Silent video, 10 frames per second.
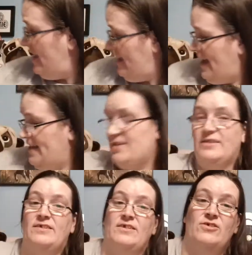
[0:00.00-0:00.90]
And then
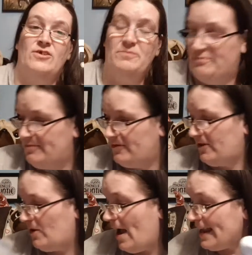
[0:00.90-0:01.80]
the t-shirt.
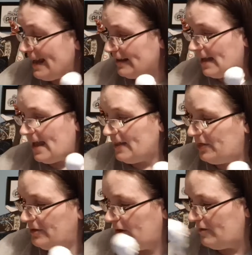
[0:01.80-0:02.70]
So again,
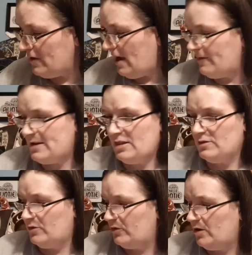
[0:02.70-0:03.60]
if you have any
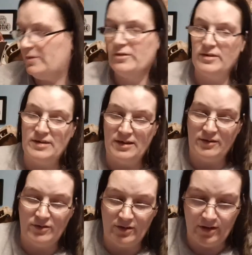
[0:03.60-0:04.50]
thoughts, comments,
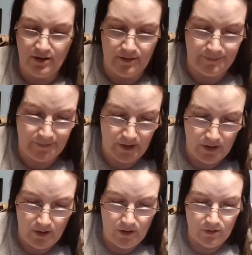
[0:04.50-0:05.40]
ideas,
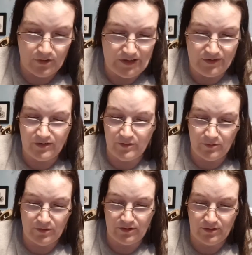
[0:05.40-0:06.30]

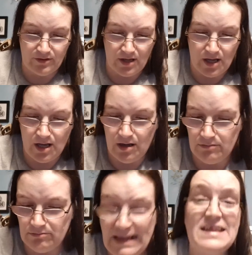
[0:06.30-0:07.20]
criticisms,
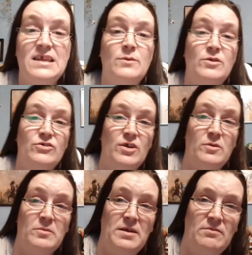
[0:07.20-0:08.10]
anything you want to share
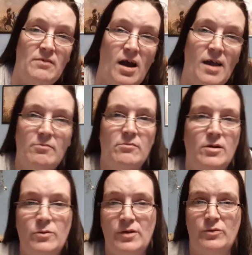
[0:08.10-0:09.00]
with me, I'm
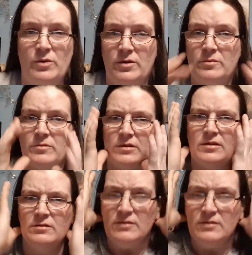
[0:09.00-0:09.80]
always welcome to